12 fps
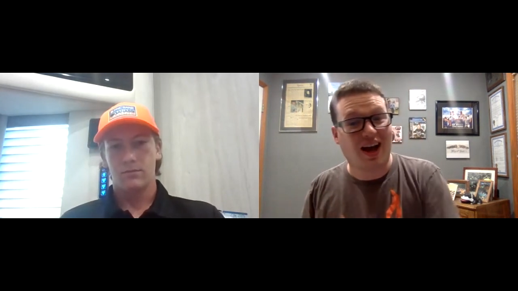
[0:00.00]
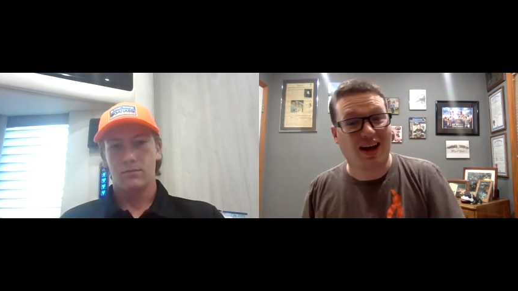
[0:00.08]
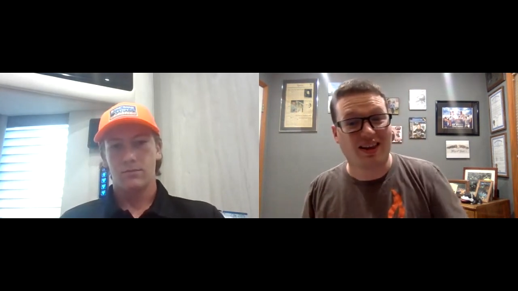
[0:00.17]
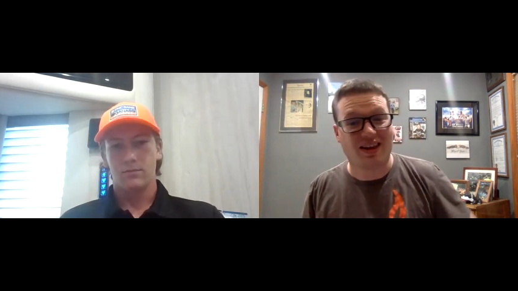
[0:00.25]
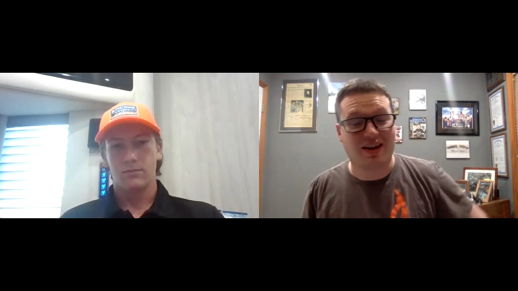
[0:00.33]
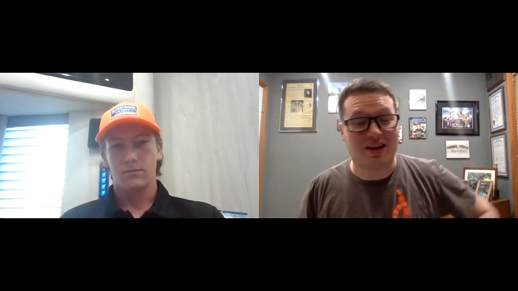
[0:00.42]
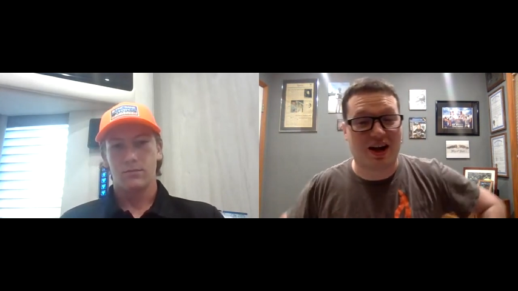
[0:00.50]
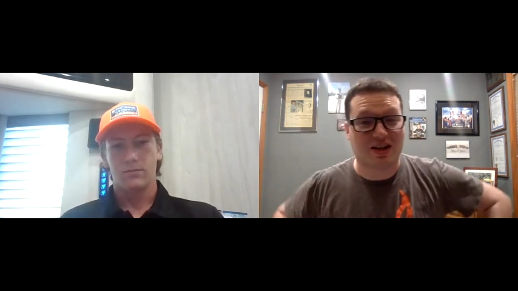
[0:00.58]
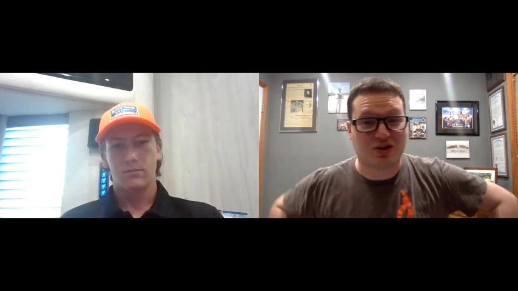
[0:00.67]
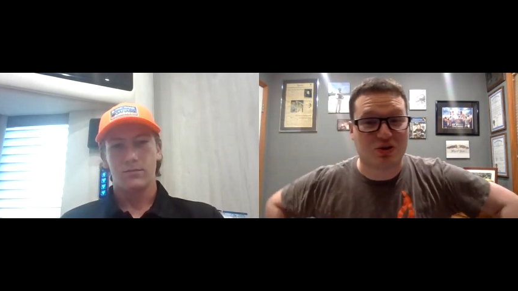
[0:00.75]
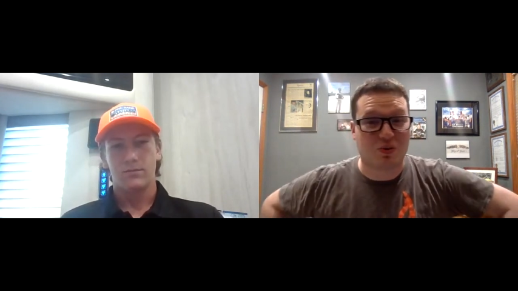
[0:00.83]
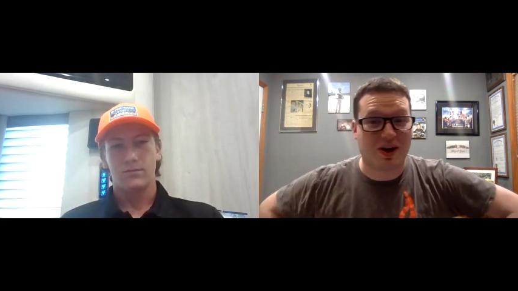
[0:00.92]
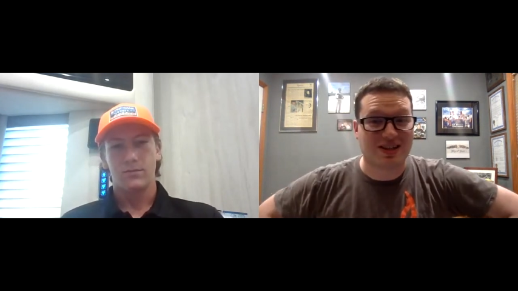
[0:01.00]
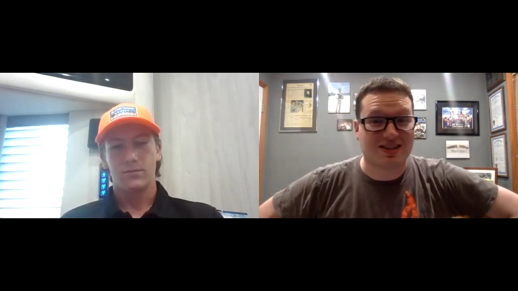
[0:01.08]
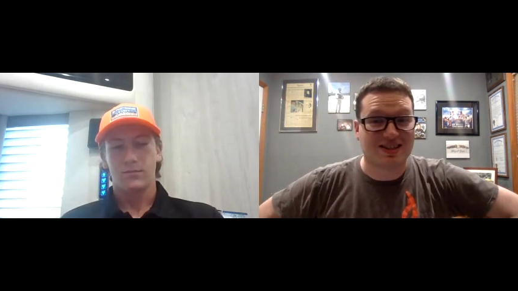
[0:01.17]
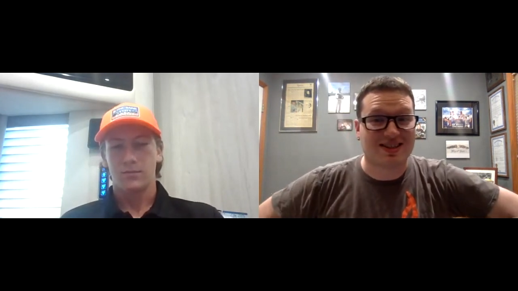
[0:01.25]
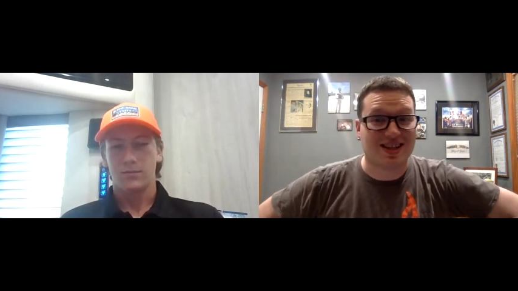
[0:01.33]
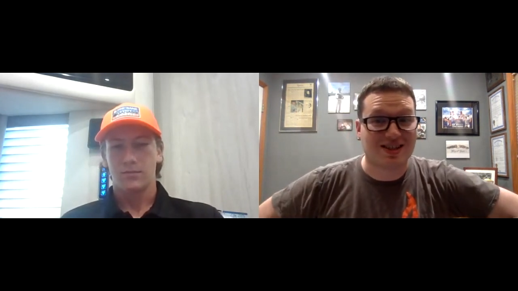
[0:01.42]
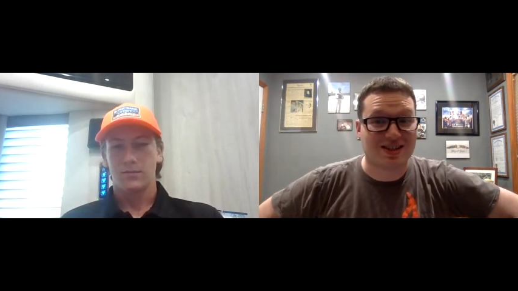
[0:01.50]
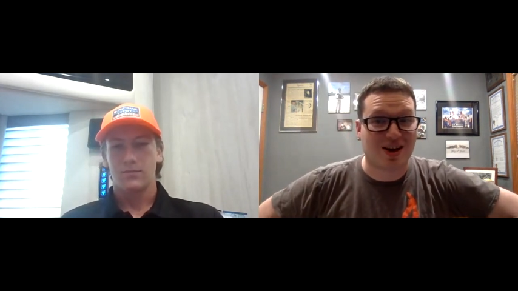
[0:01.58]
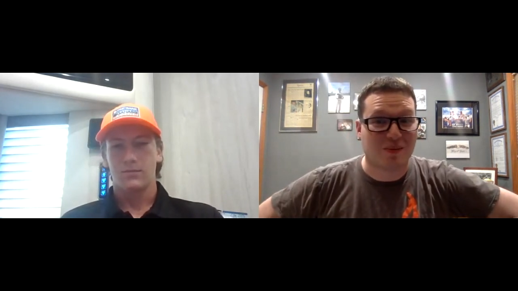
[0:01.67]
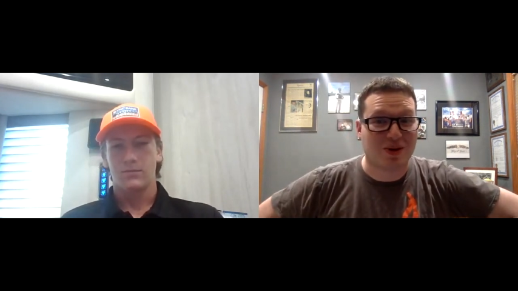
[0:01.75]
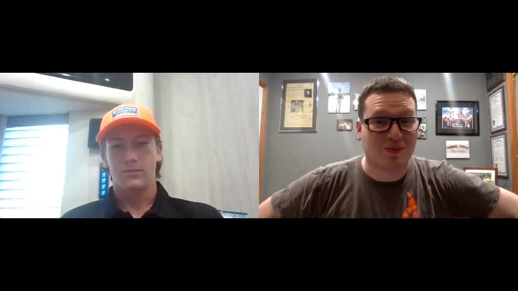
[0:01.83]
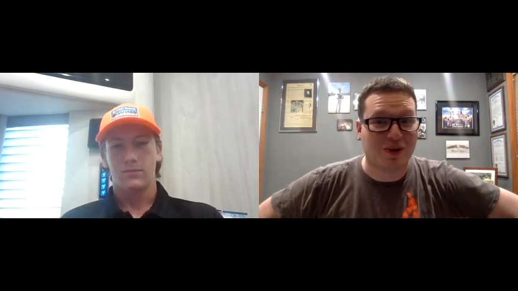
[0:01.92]
Speaker 1: and then you got two races this
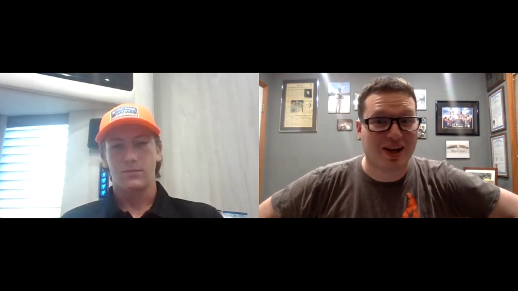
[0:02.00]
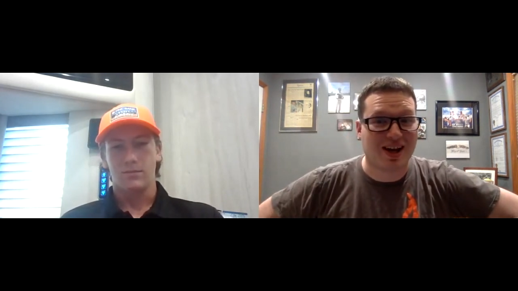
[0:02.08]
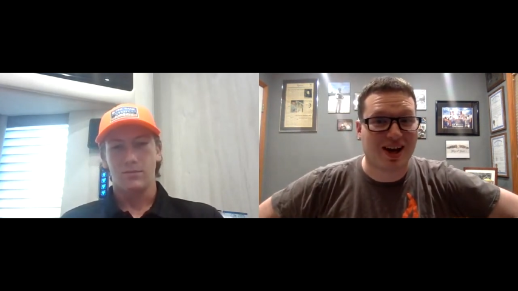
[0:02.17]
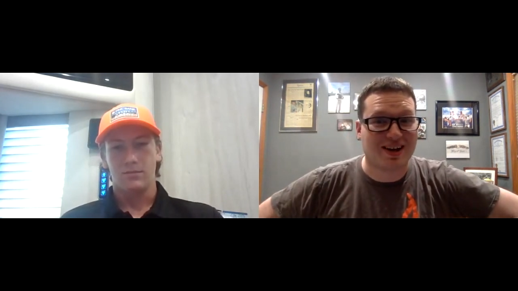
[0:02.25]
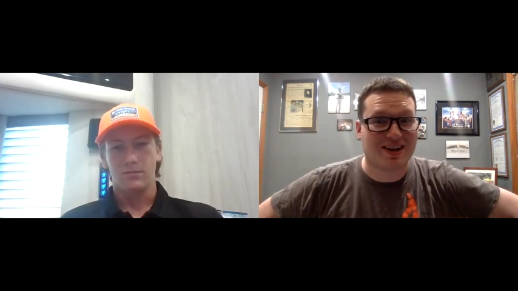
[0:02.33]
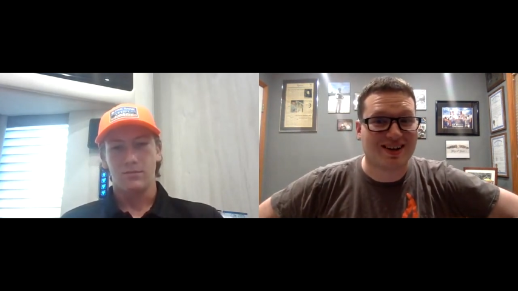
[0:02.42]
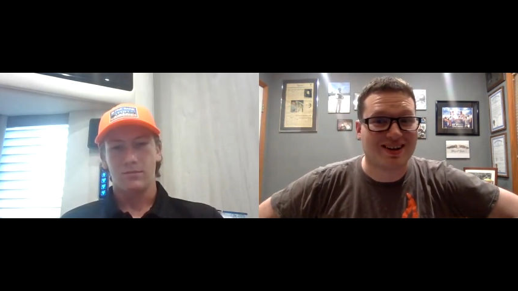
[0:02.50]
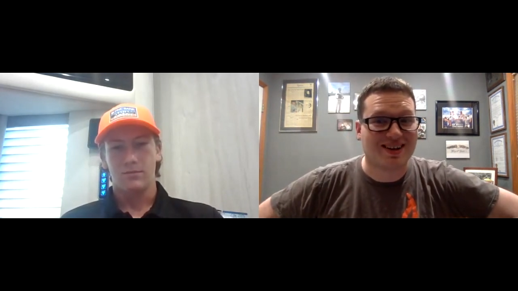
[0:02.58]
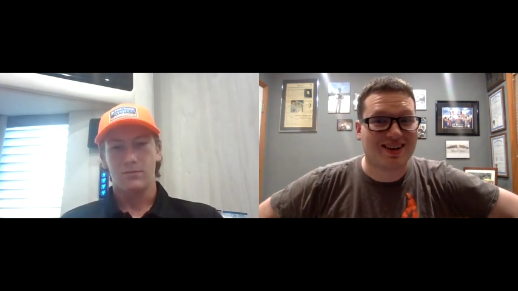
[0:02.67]
coming weekend.